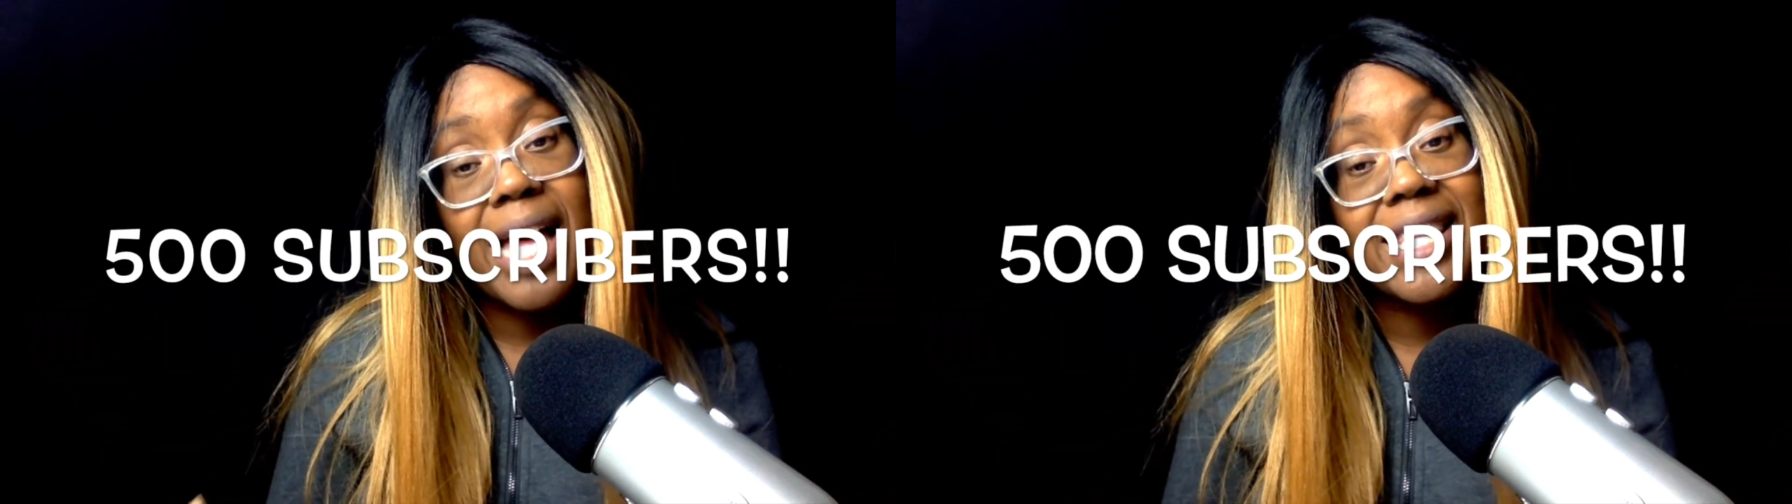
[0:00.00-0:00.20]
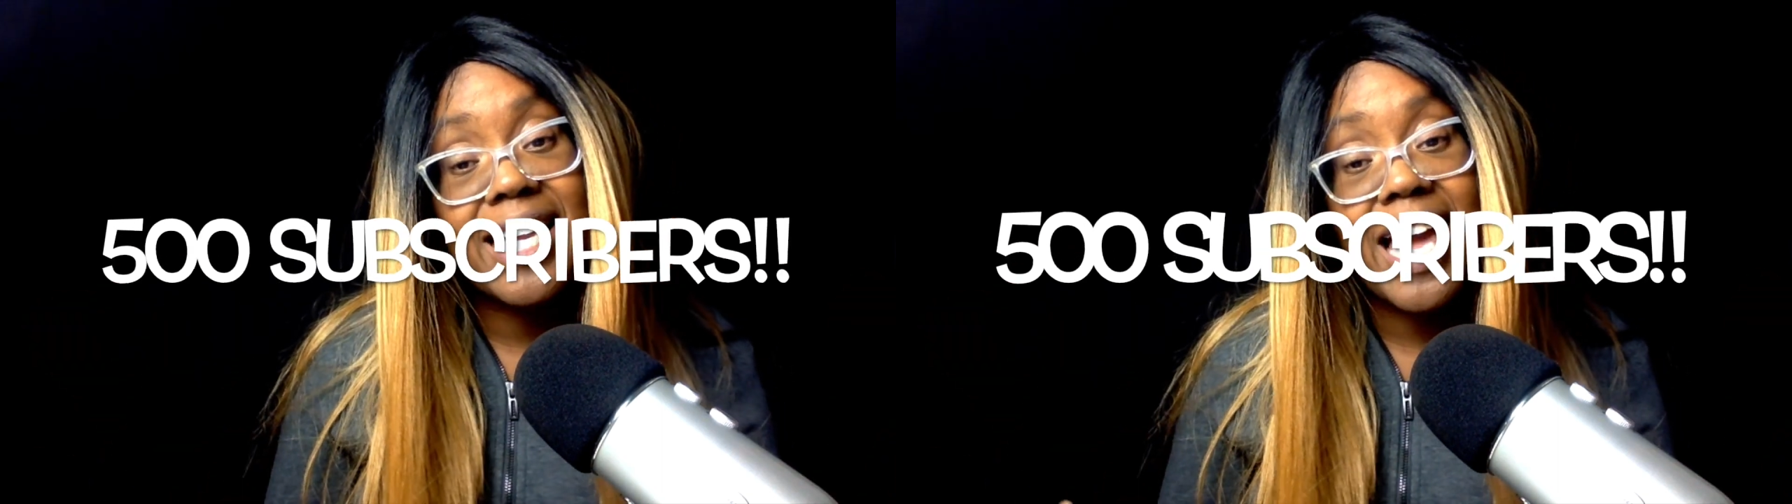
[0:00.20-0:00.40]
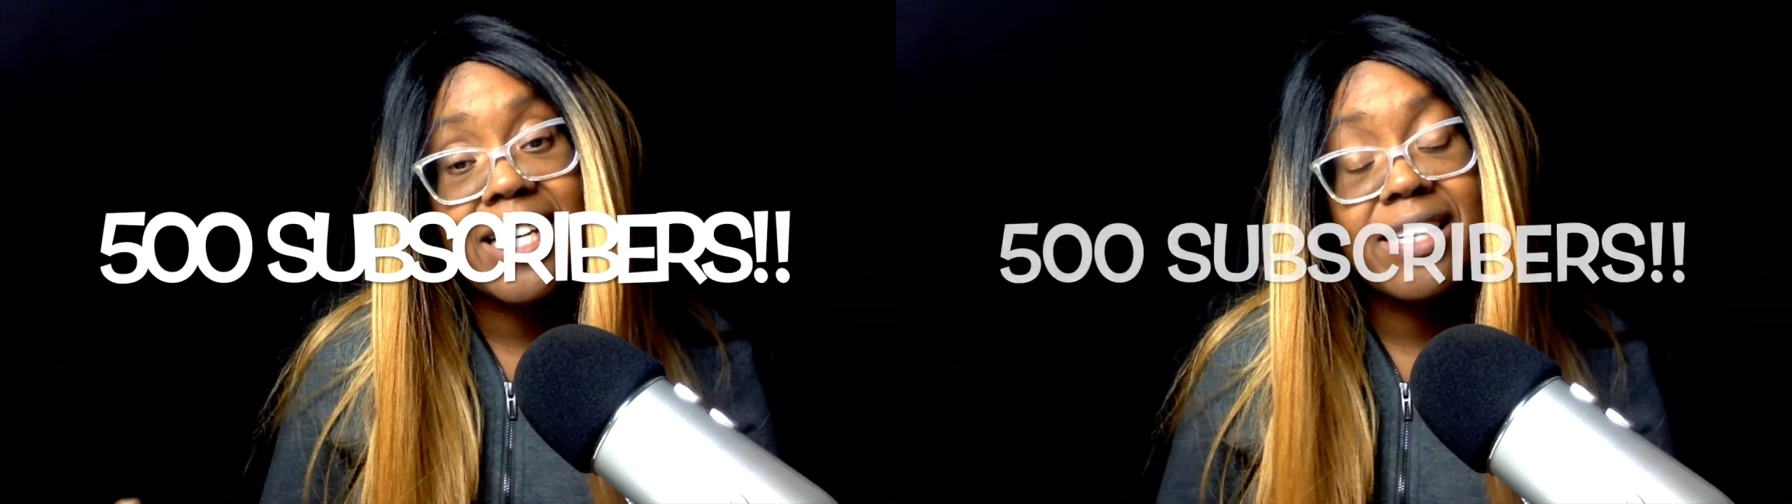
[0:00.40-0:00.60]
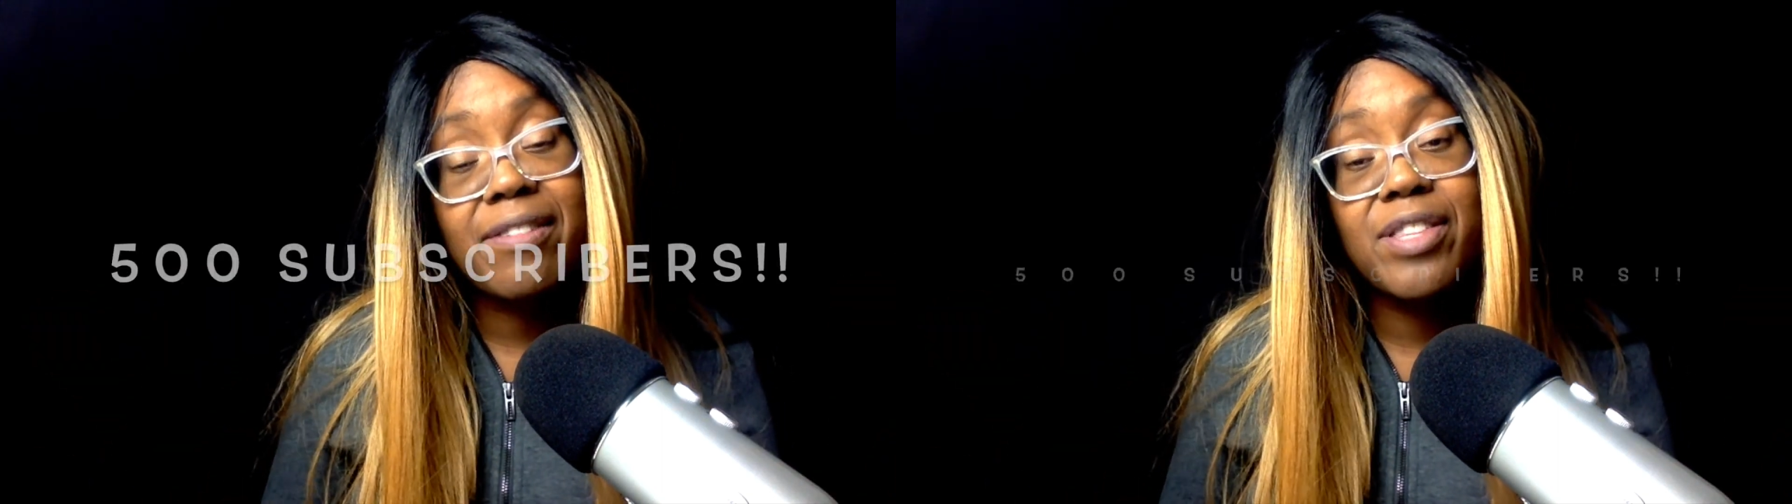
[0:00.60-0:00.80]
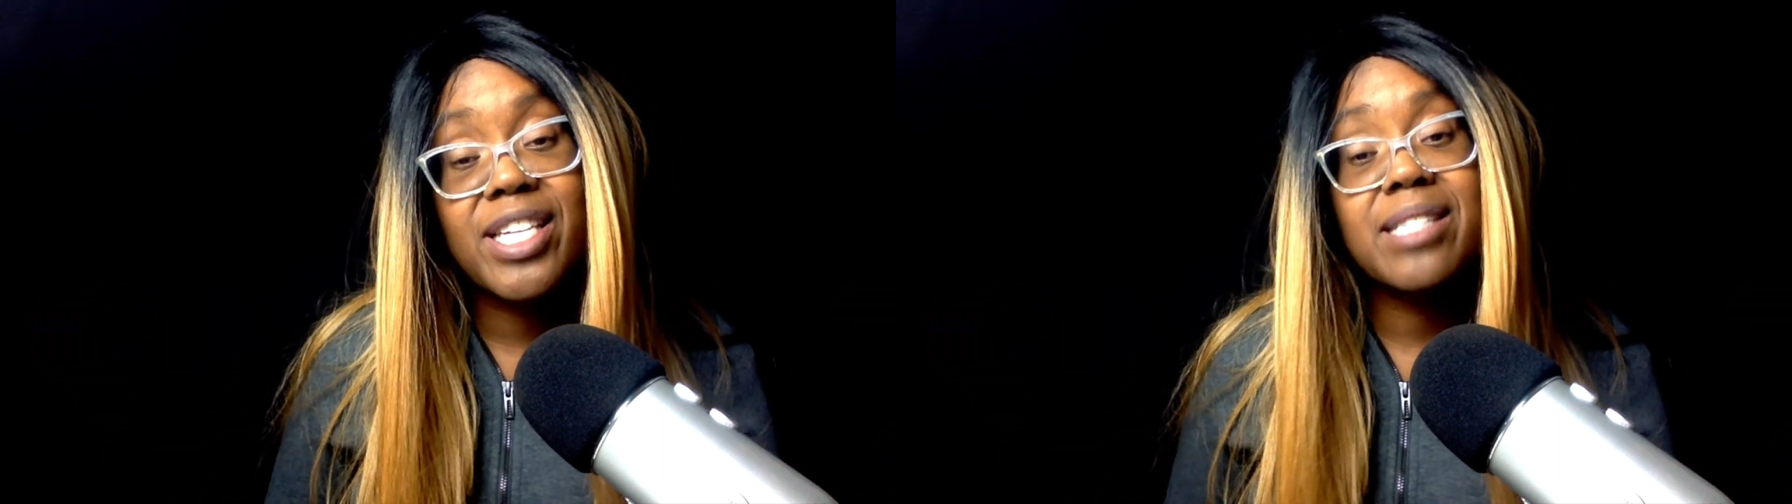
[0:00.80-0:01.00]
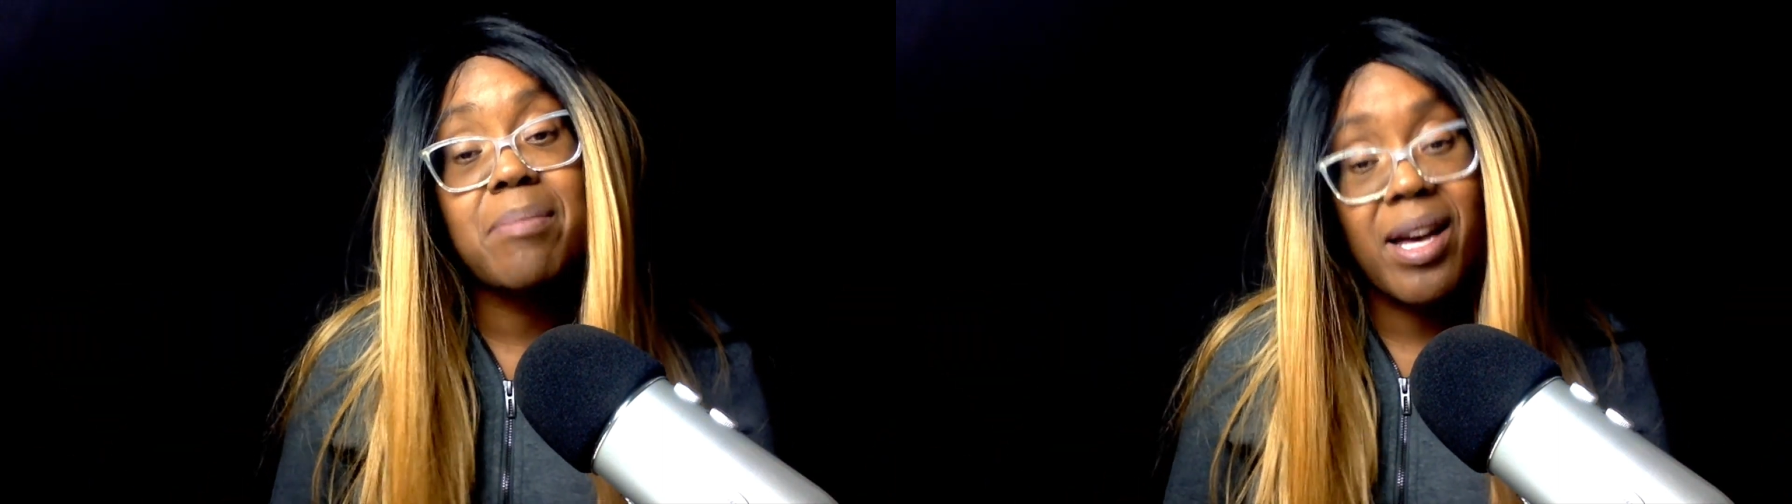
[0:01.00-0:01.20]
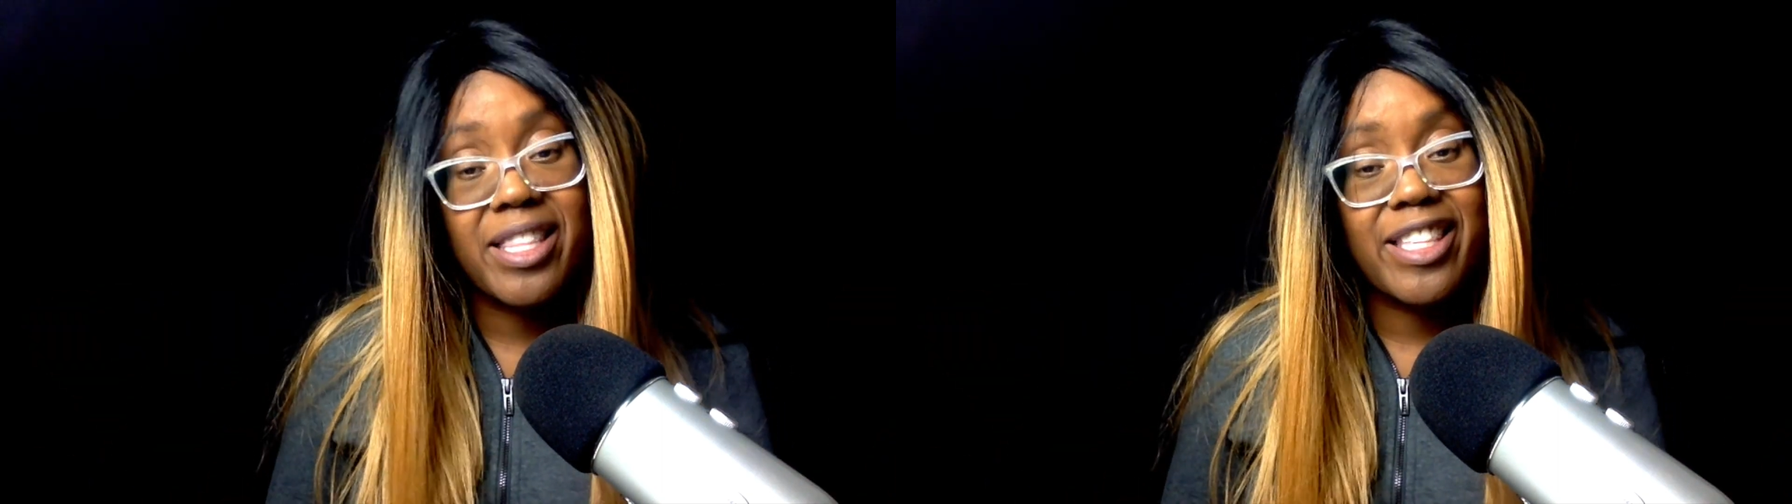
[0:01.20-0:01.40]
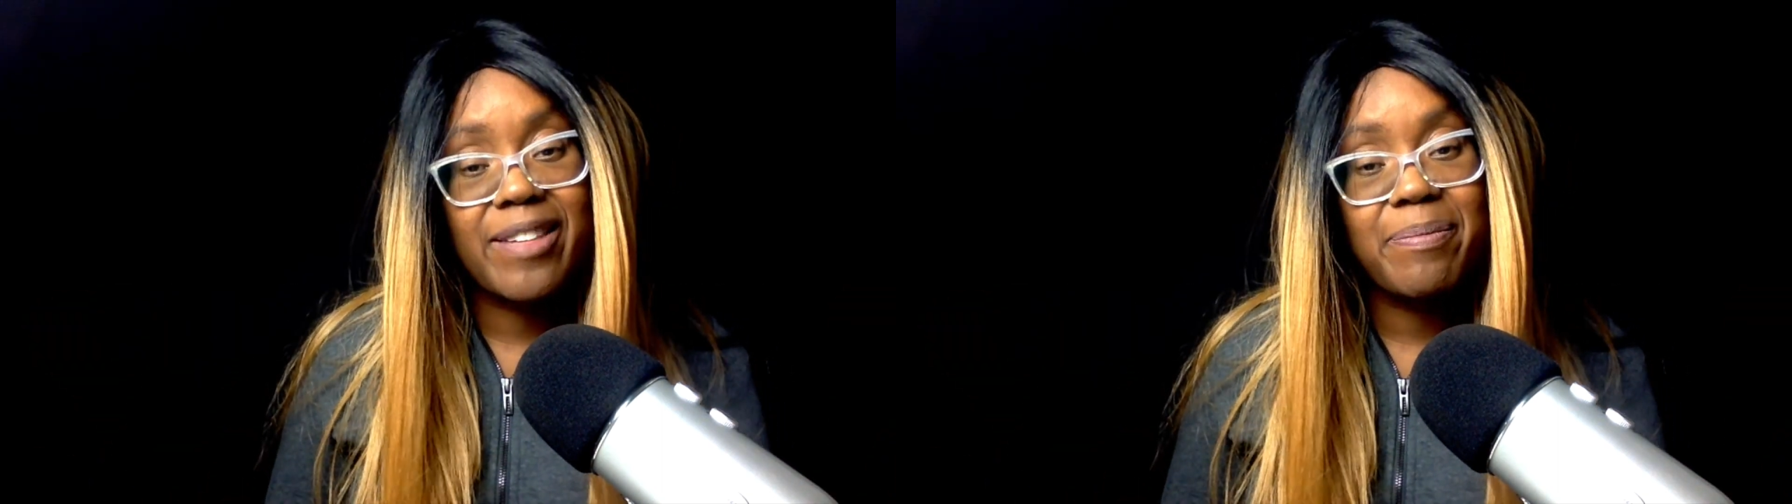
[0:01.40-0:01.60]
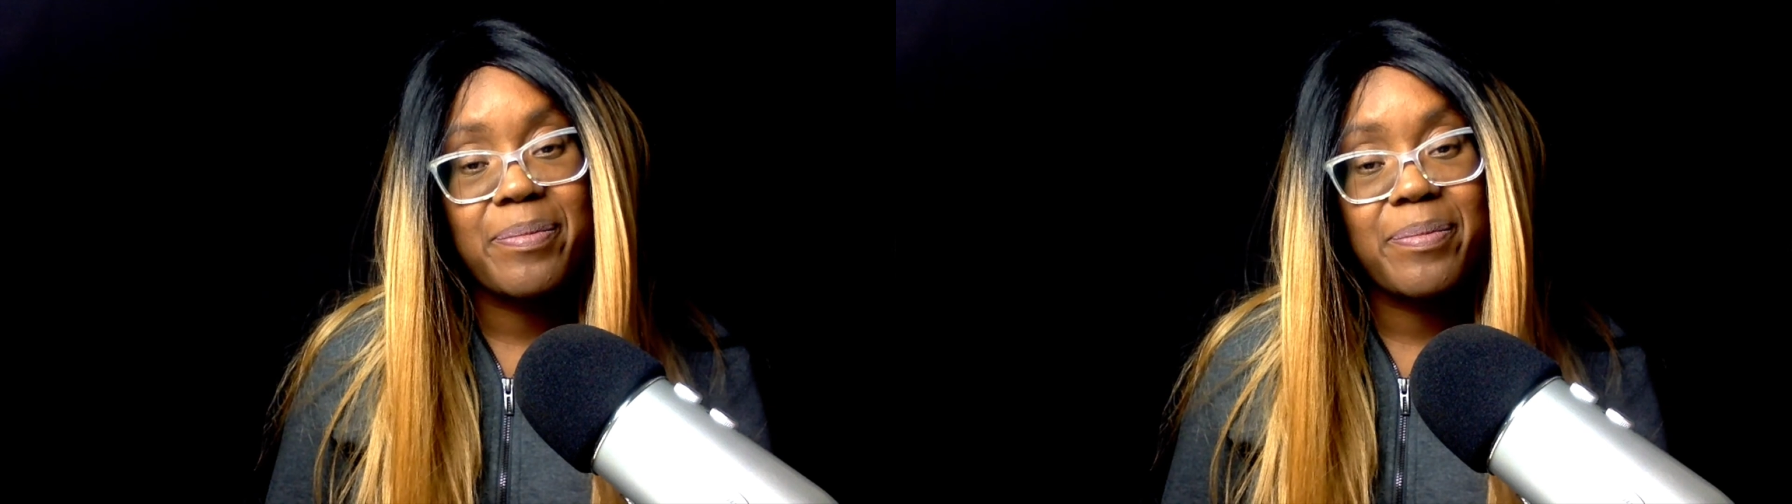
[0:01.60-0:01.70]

at the end of this month.